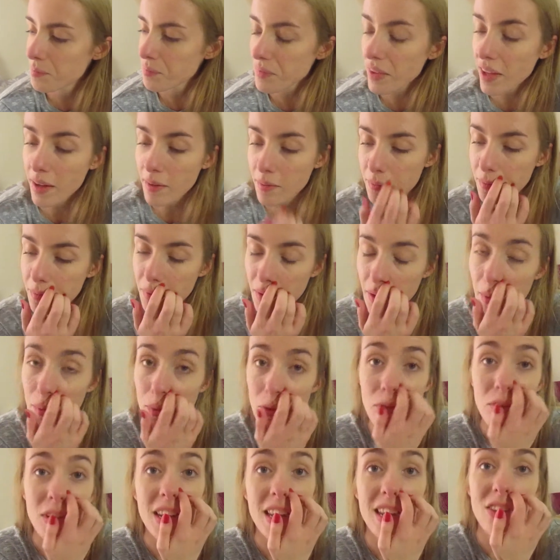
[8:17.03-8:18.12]
yeah, it was
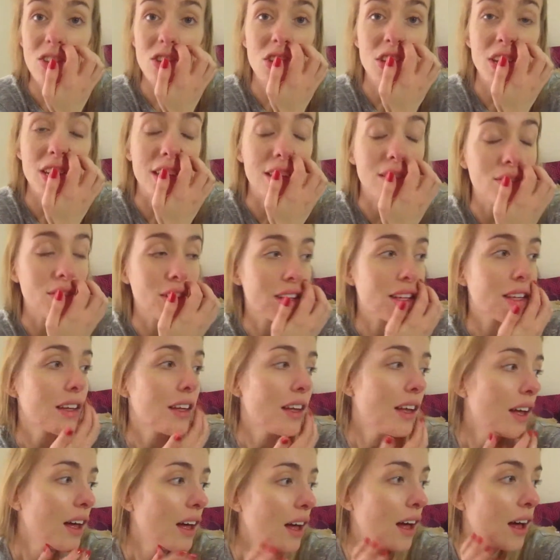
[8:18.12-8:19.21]
a really interesting evening.
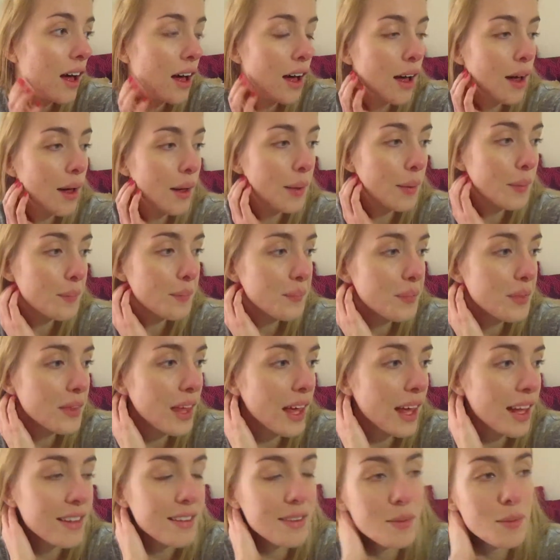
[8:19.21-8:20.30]

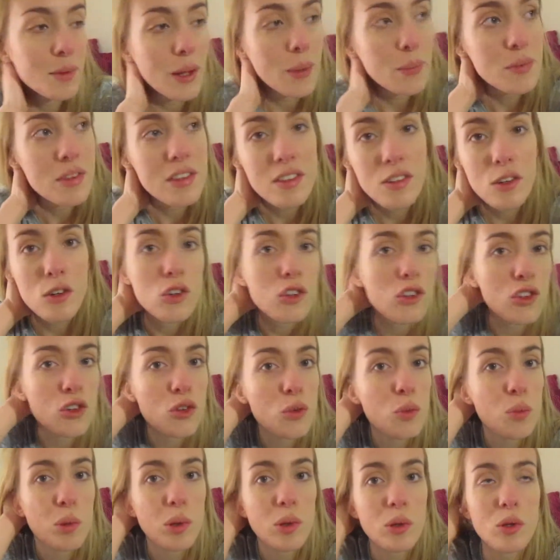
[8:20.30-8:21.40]
And sometimes it's good to
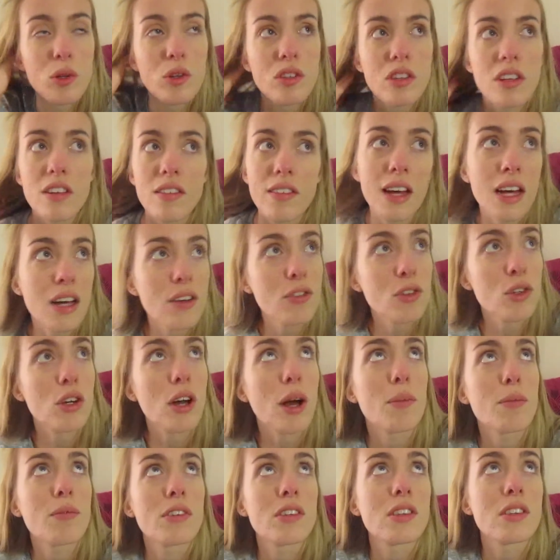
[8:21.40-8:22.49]
put yourself out of your
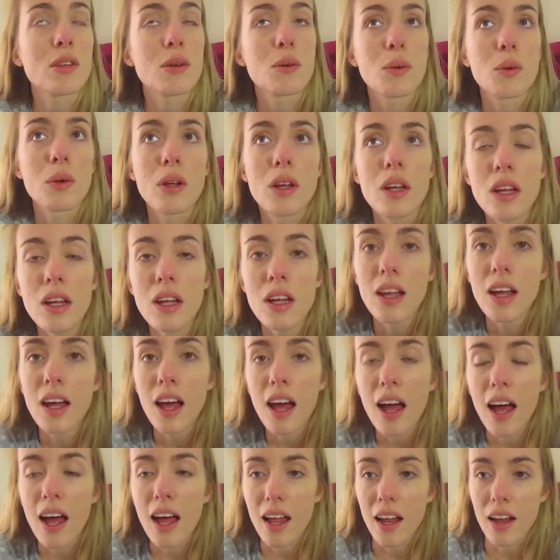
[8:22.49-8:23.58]
comfort zone
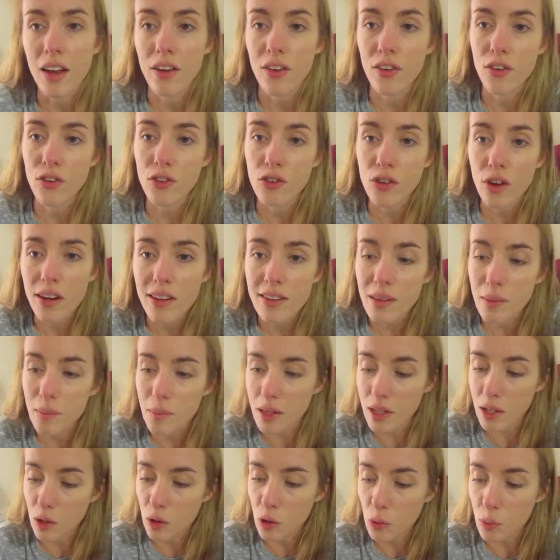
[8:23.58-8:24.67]
and try
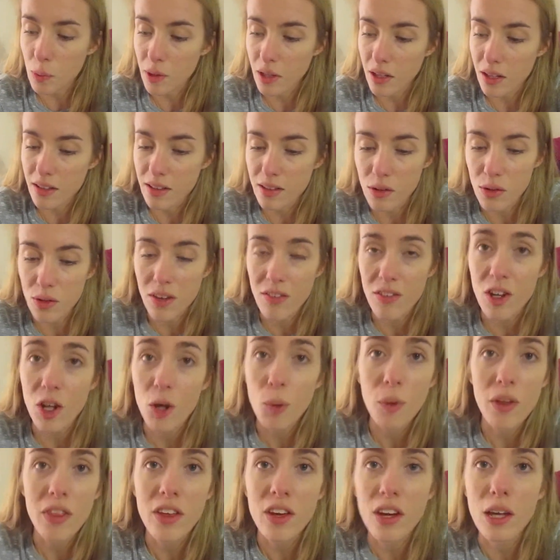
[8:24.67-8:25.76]
something new, because you never know
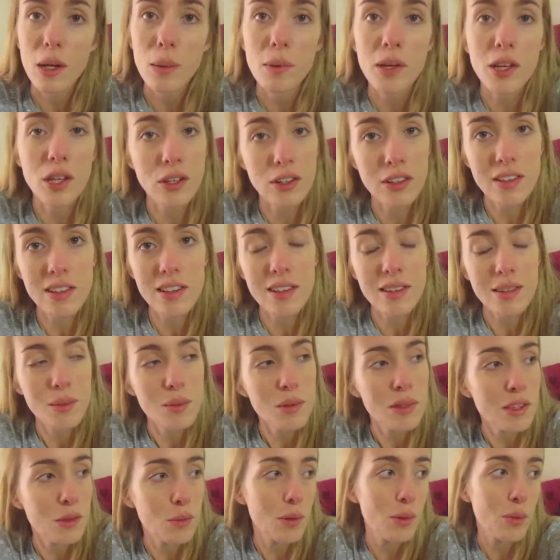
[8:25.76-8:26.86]
whether you're going to be good at it. Some of
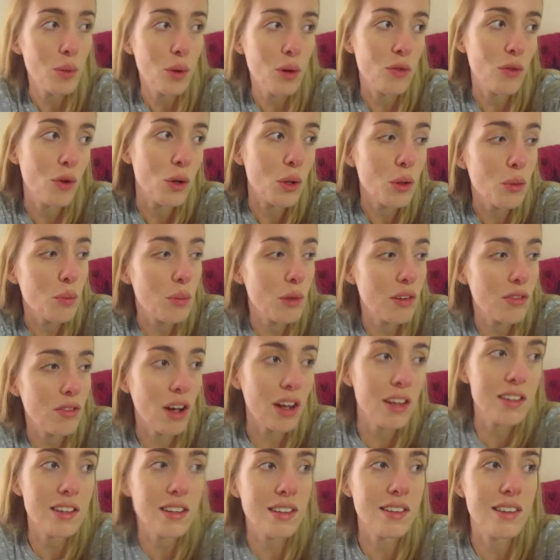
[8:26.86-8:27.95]
these people have only been
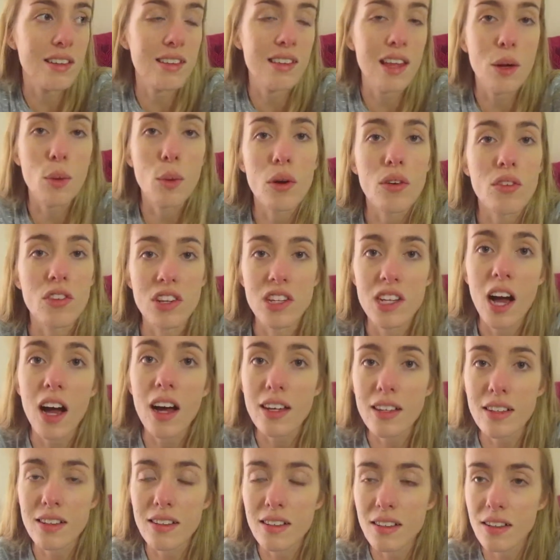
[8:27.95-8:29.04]
writing since they were
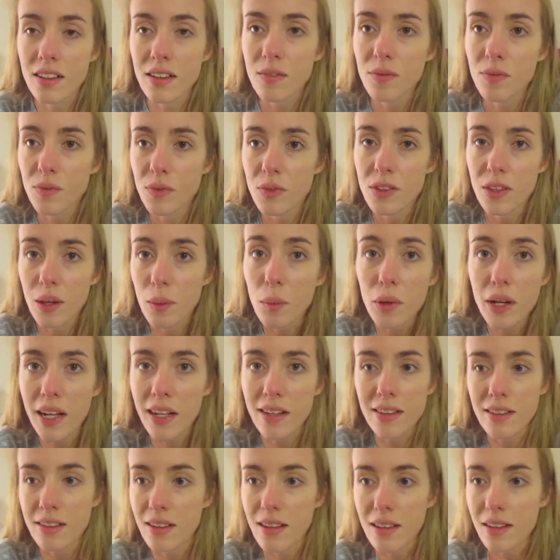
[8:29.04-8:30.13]
retired, and someone had
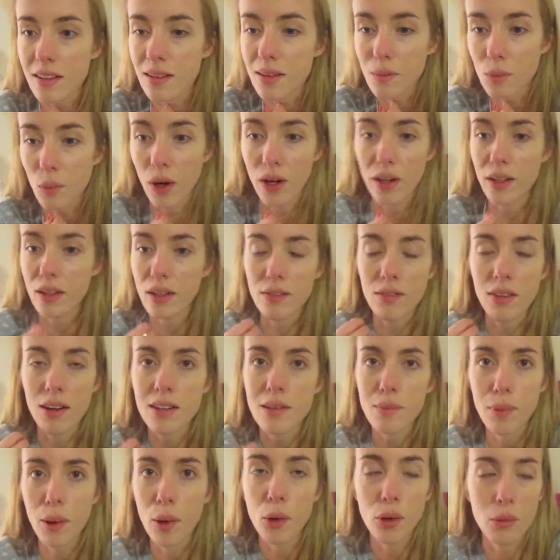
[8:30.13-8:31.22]
to say to them, why don't you write a
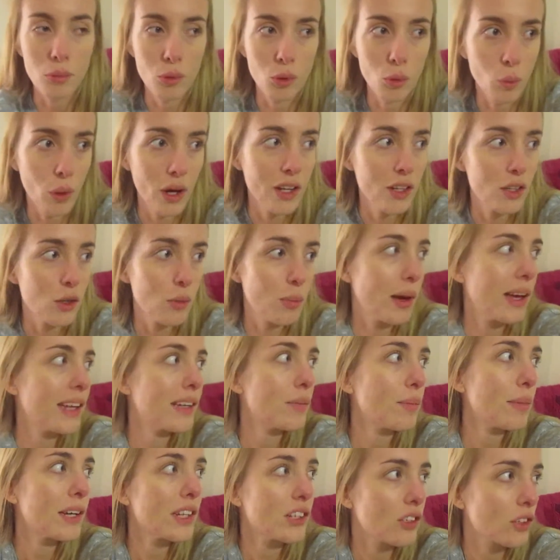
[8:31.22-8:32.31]
poem, or why don't you paint a
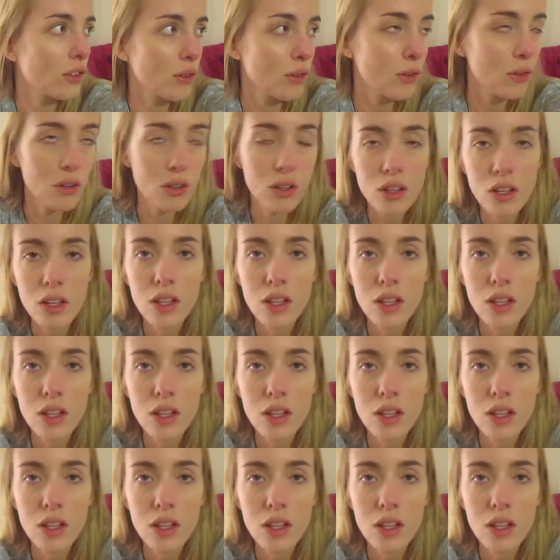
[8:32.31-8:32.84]
picture, or